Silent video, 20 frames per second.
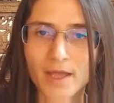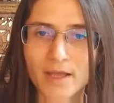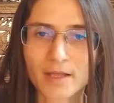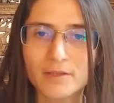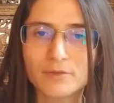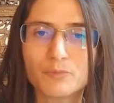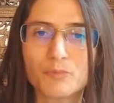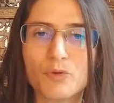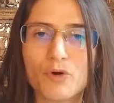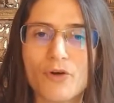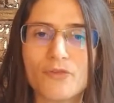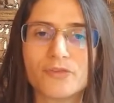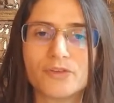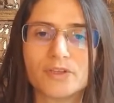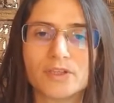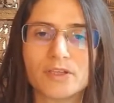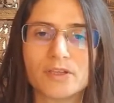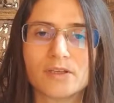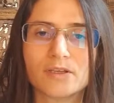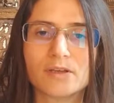and
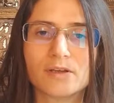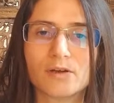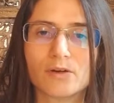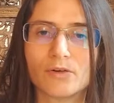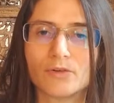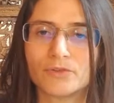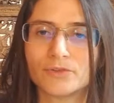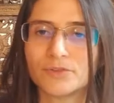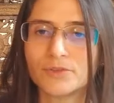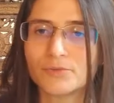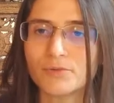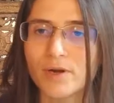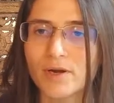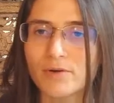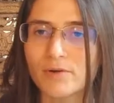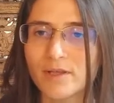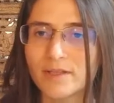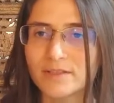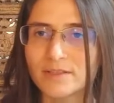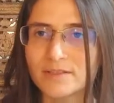profiting on the
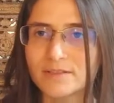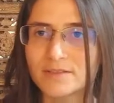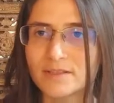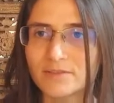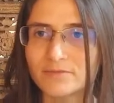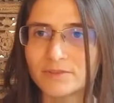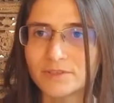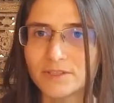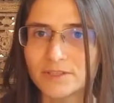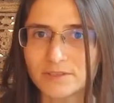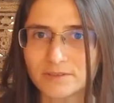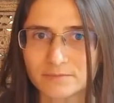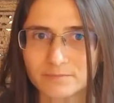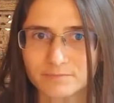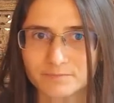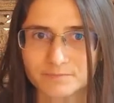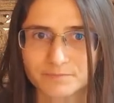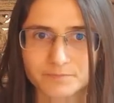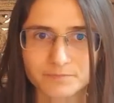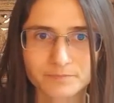regulating services.